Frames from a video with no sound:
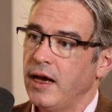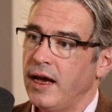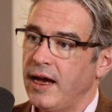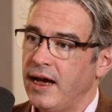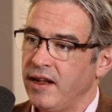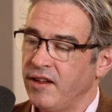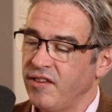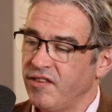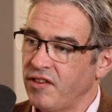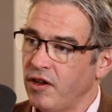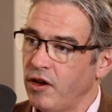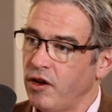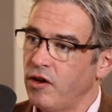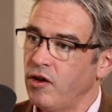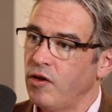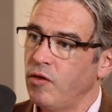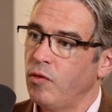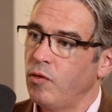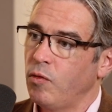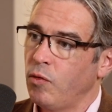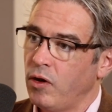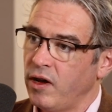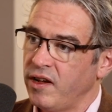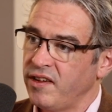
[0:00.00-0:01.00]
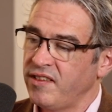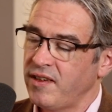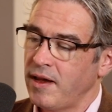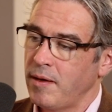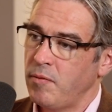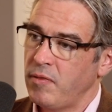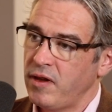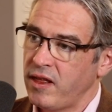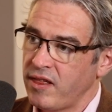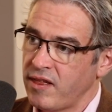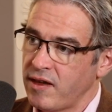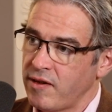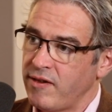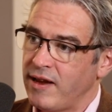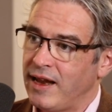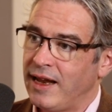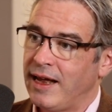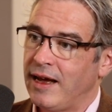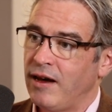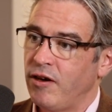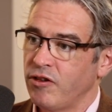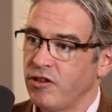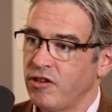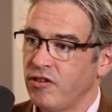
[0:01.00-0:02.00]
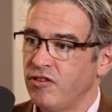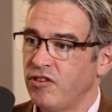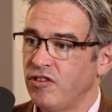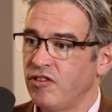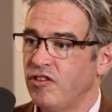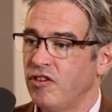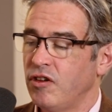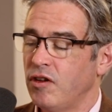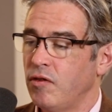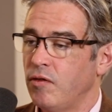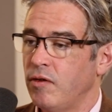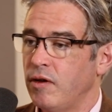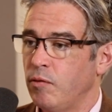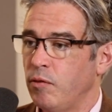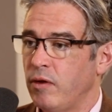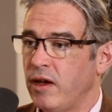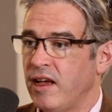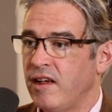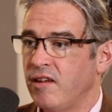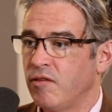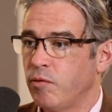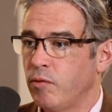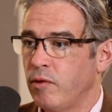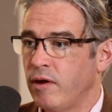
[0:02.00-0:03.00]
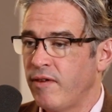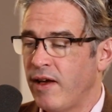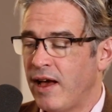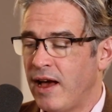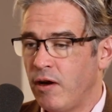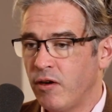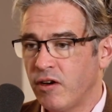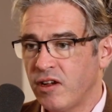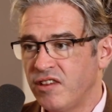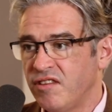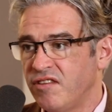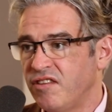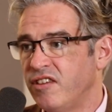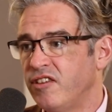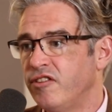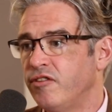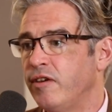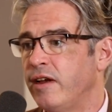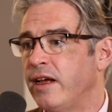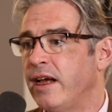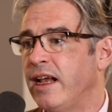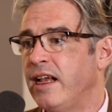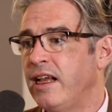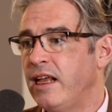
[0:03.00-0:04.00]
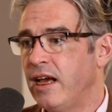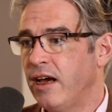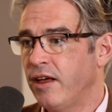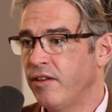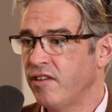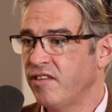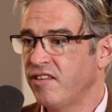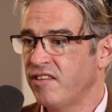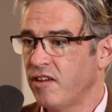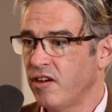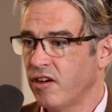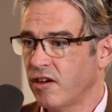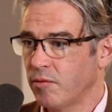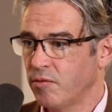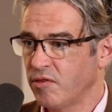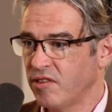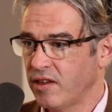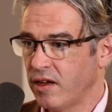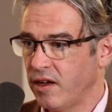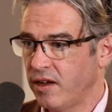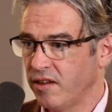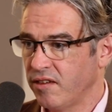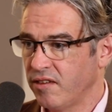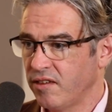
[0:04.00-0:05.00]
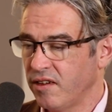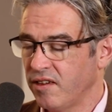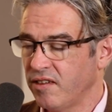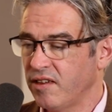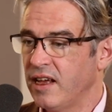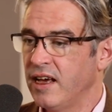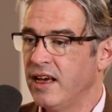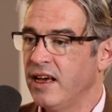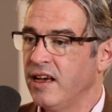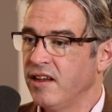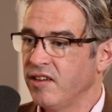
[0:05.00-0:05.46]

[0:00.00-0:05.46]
And so, what assembly theory allows you to do is, without considering any other circumstances,